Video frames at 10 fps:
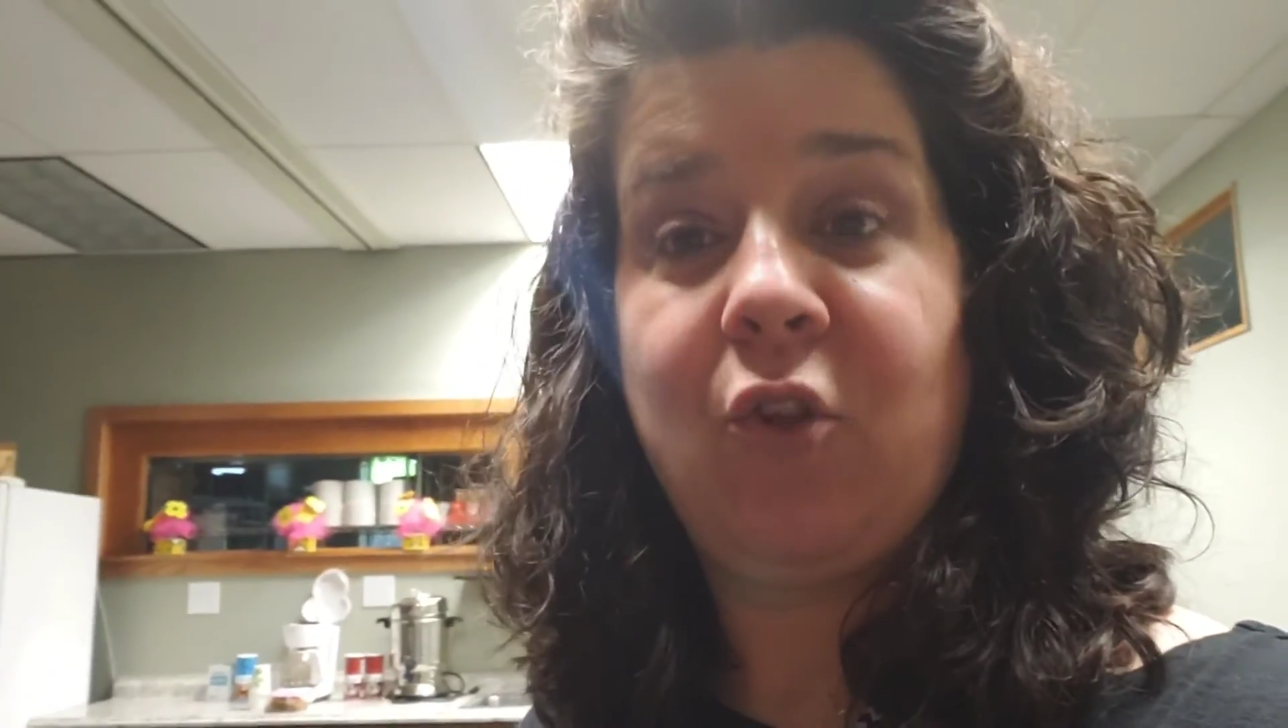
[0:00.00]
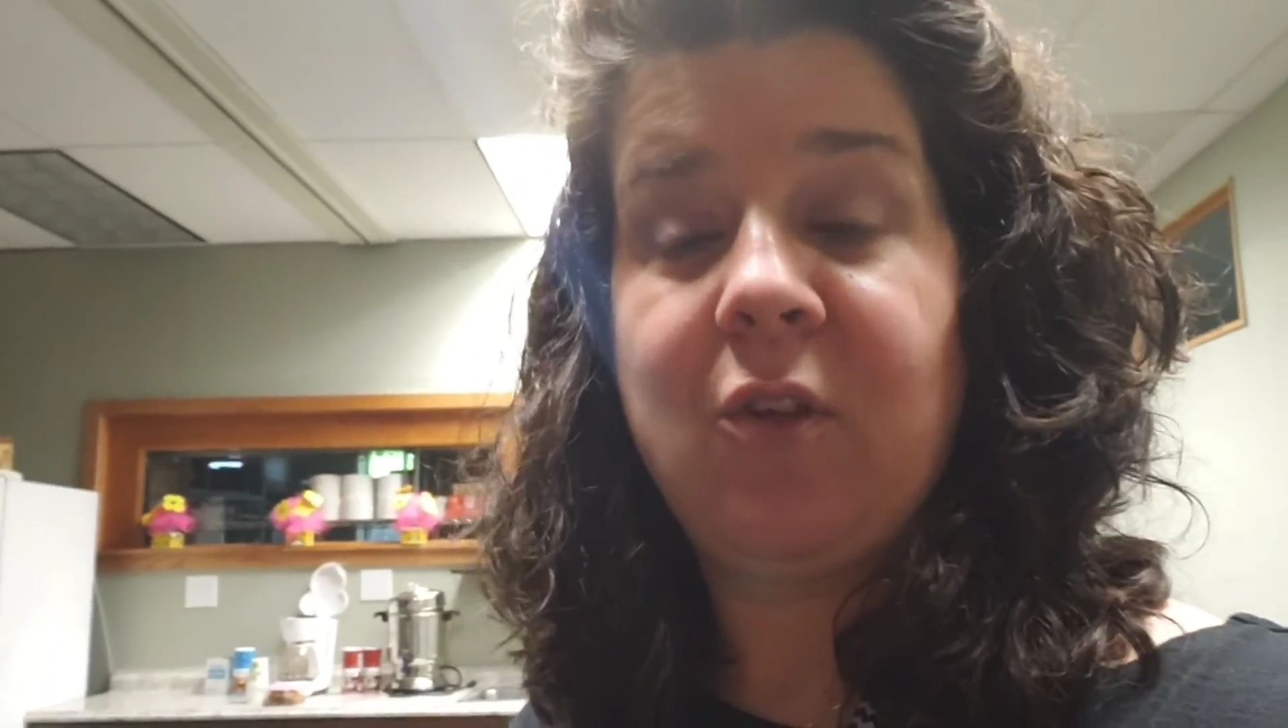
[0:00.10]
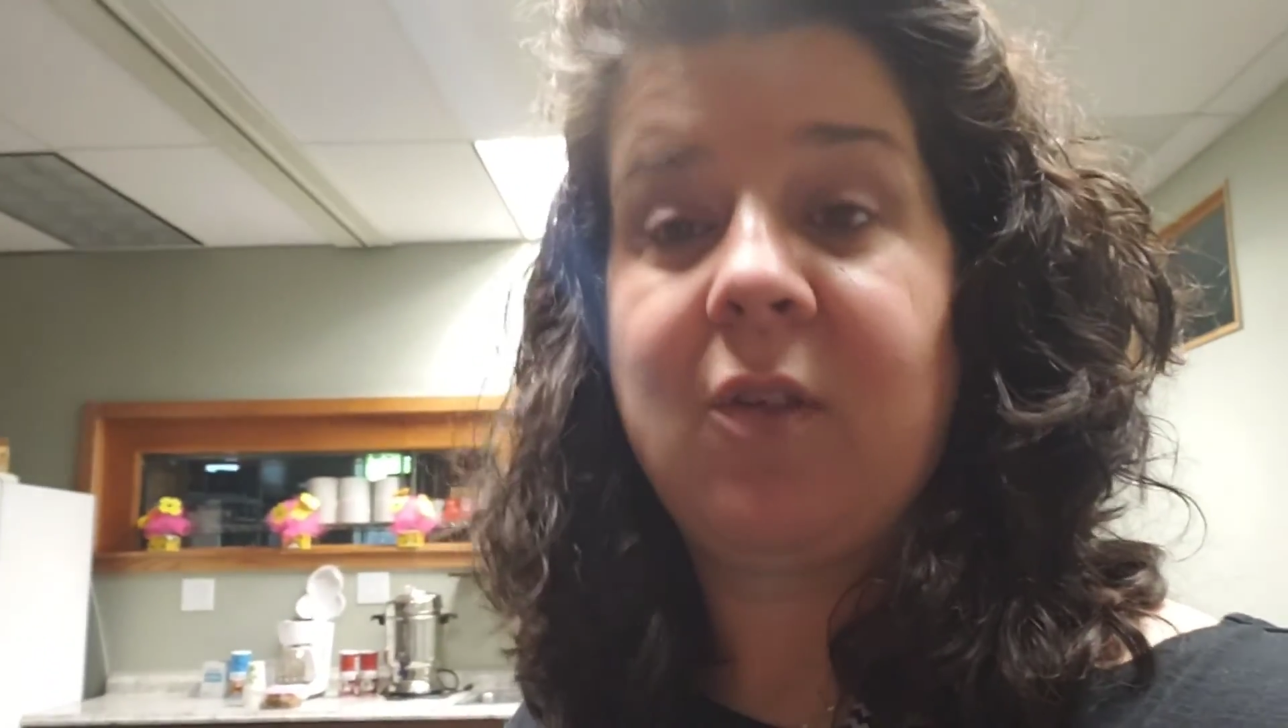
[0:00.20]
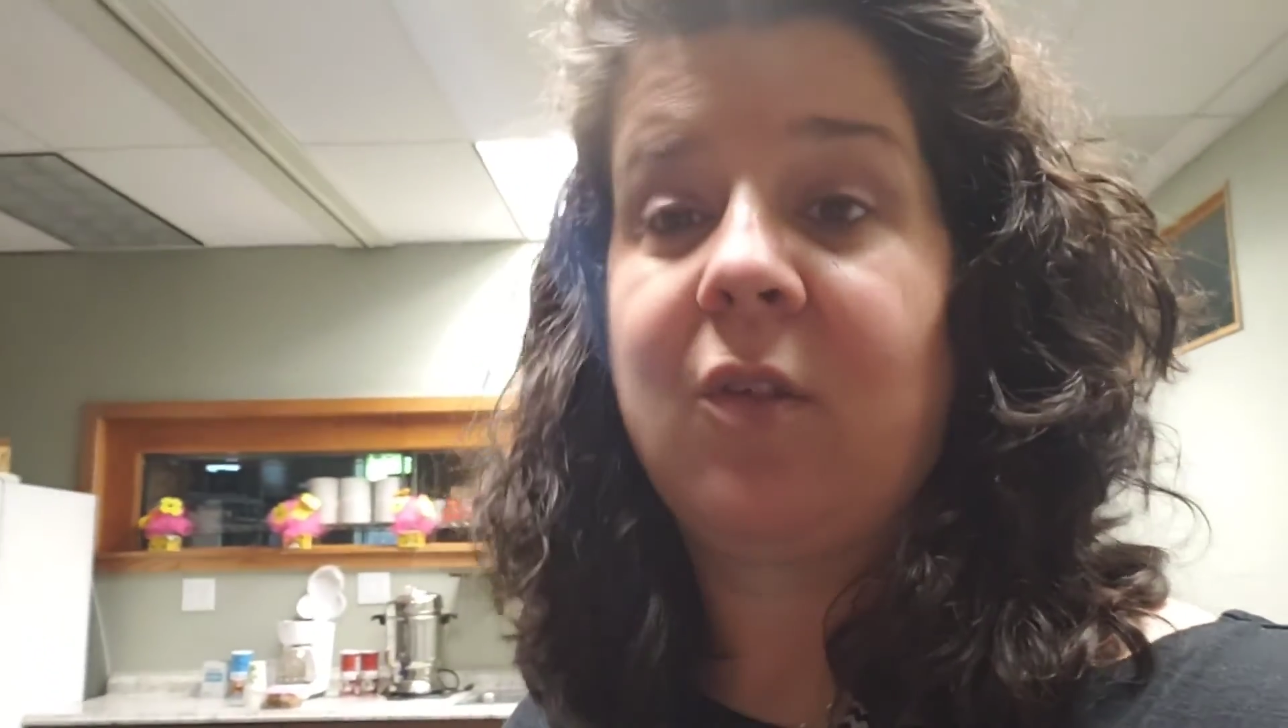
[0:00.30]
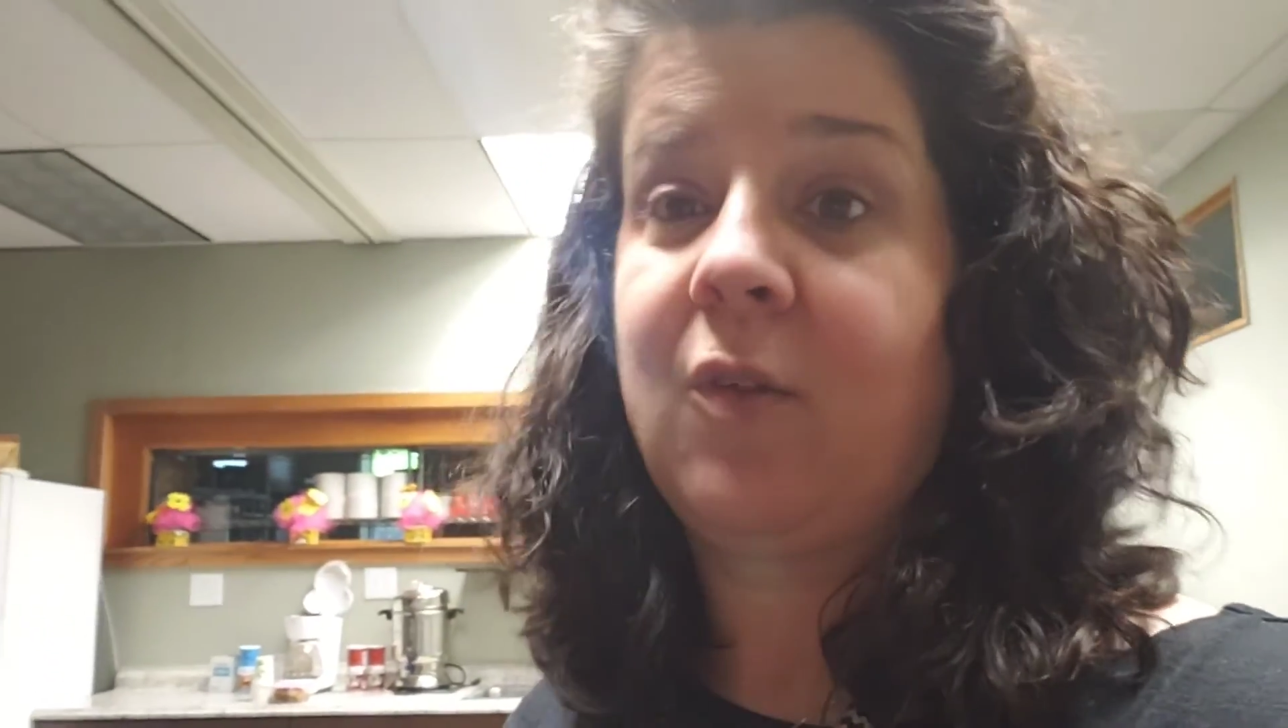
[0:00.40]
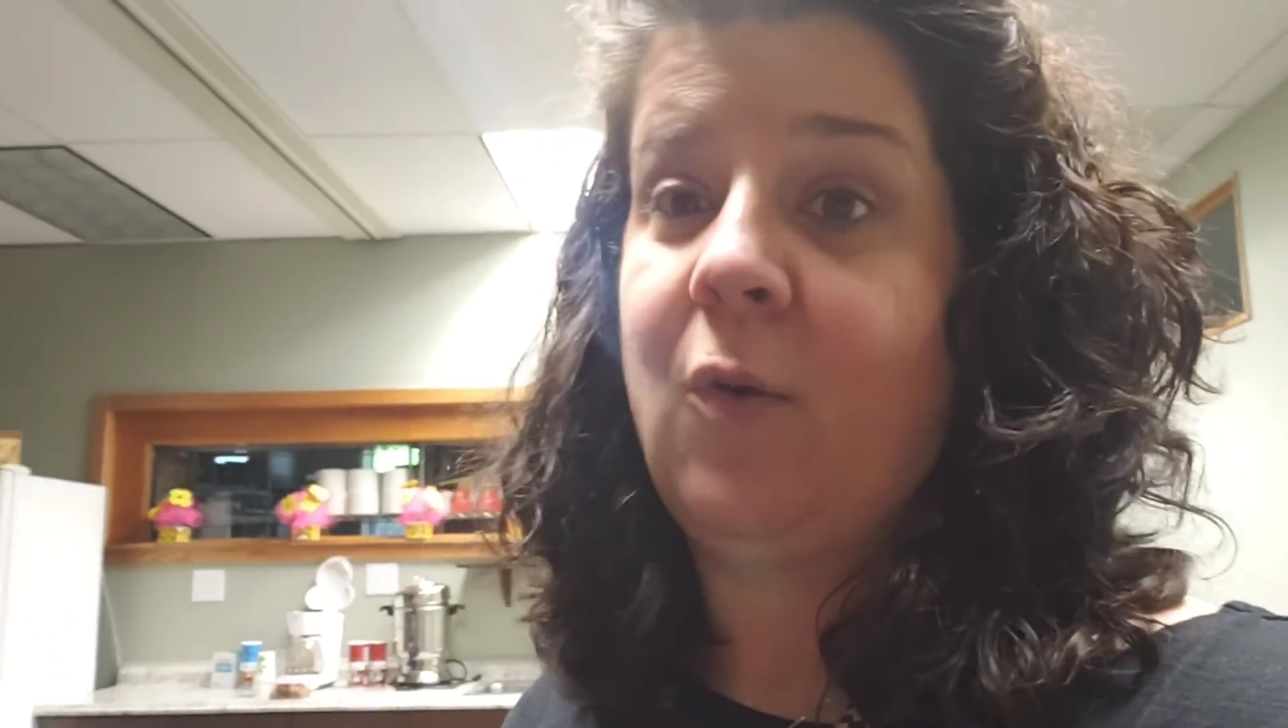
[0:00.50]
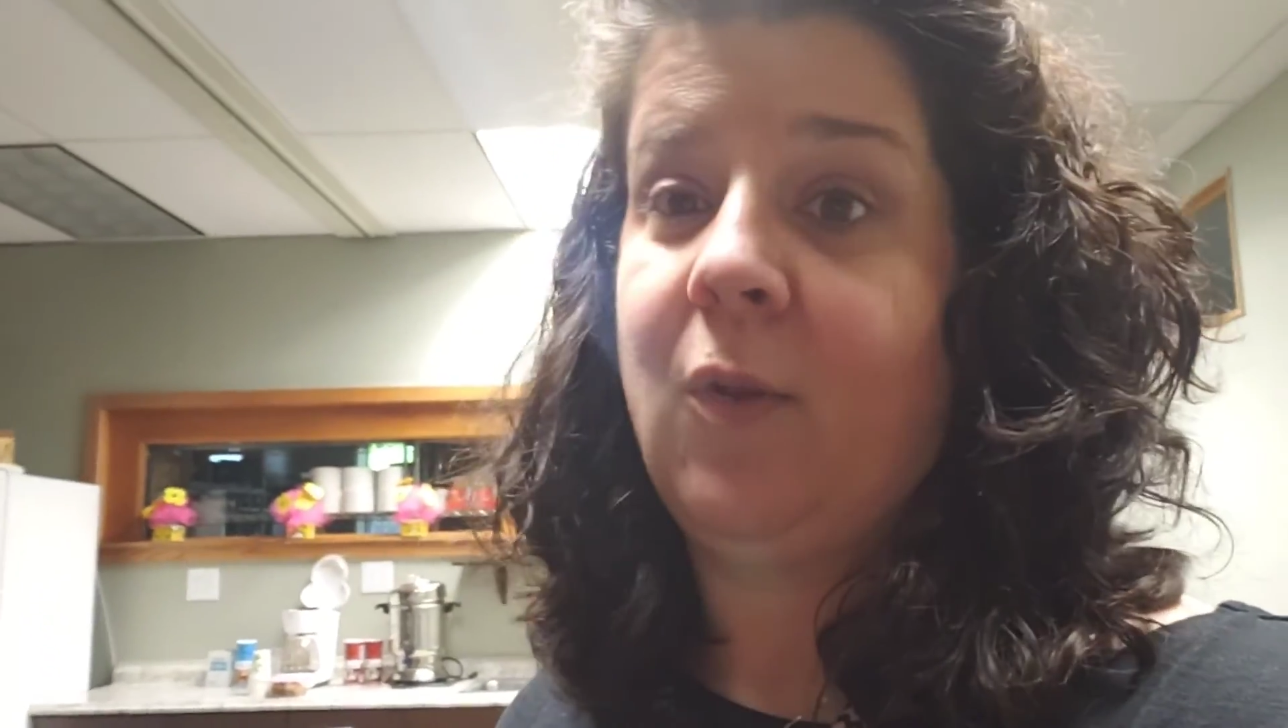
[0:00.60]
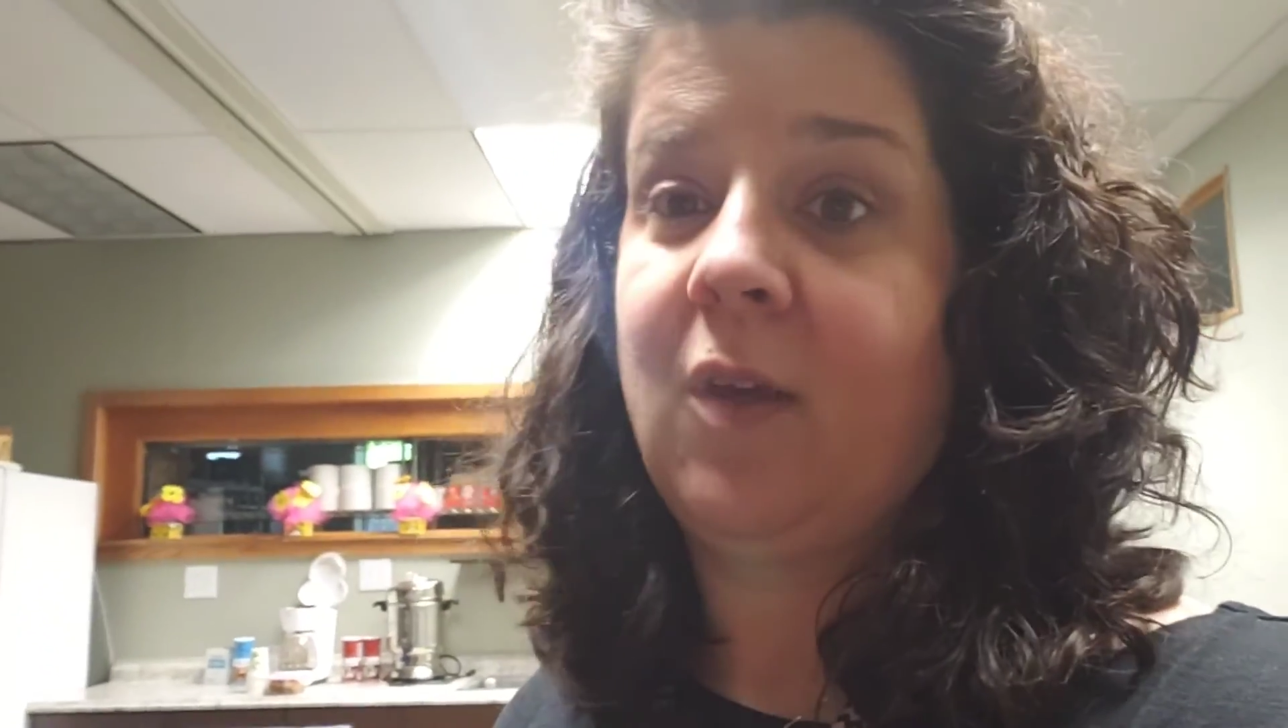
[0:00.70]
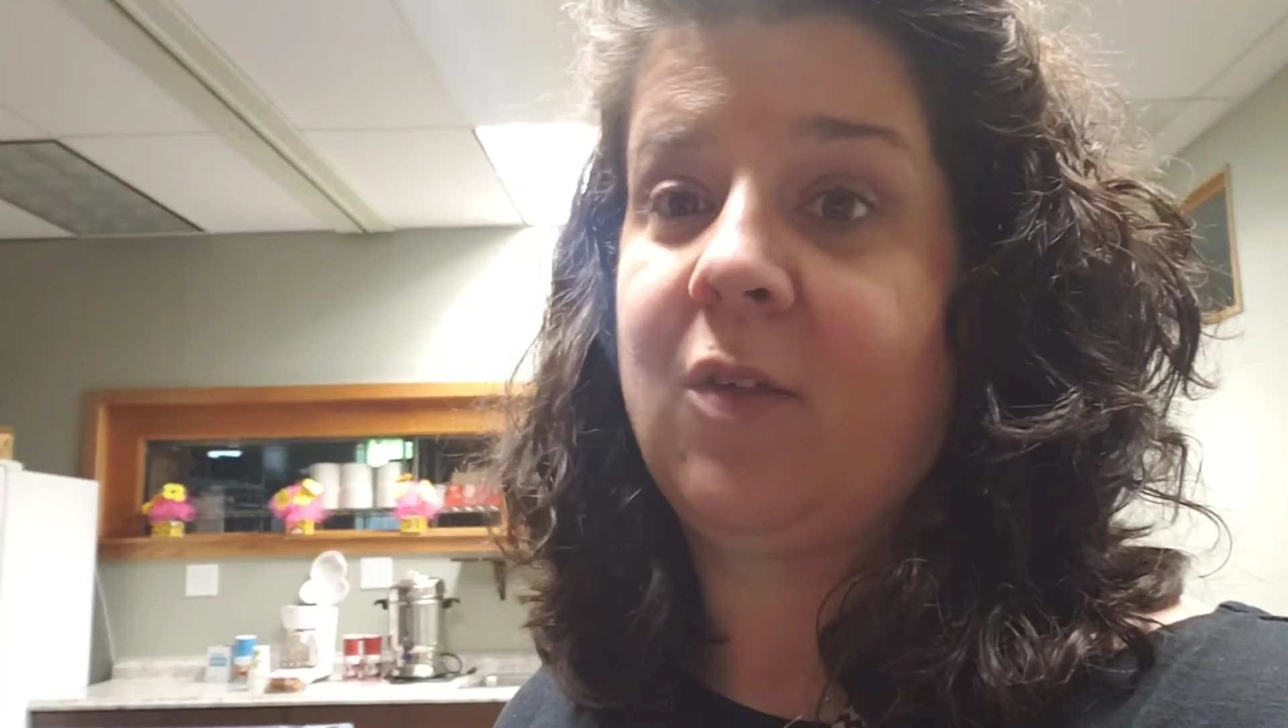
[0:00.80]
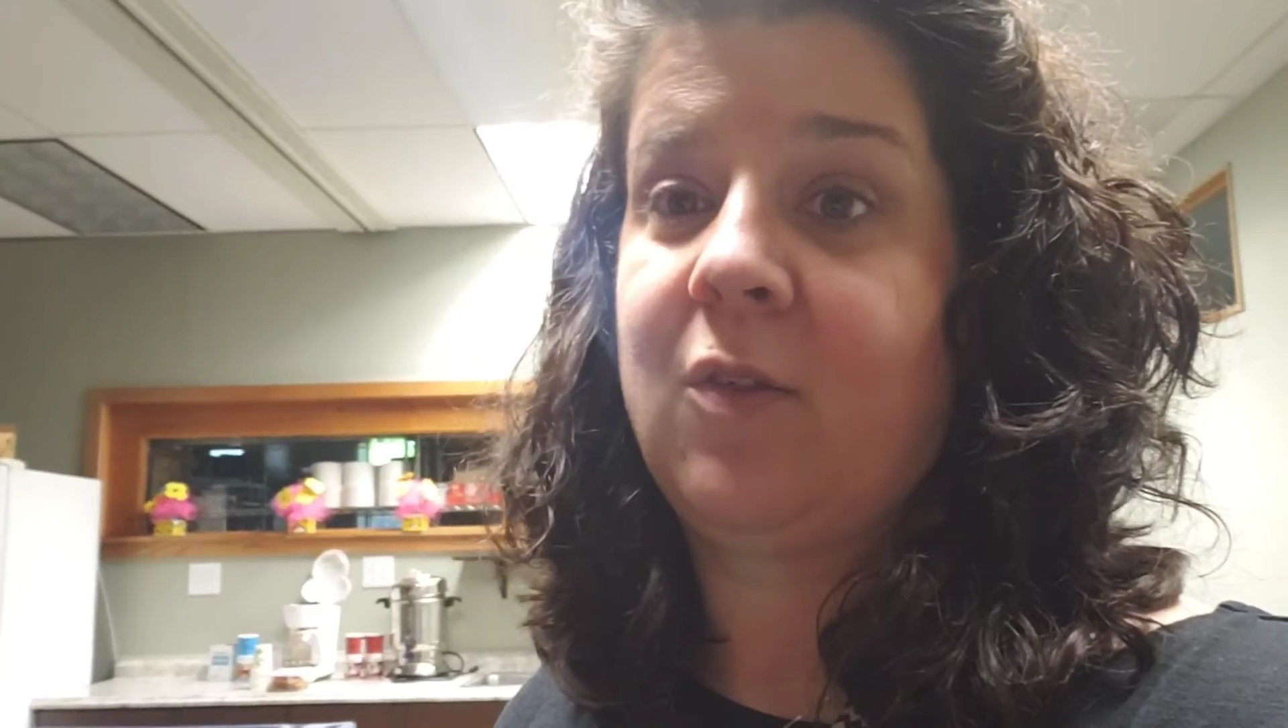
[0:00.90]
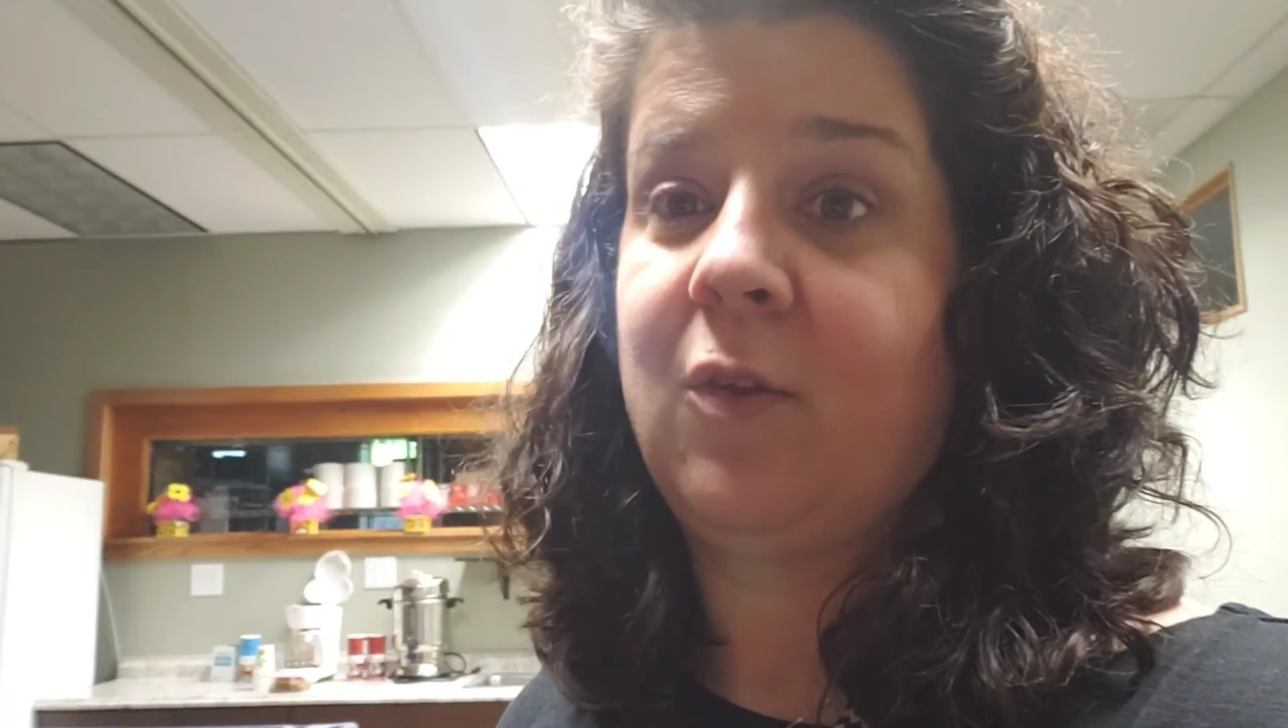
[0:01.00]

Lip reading: Jesus told us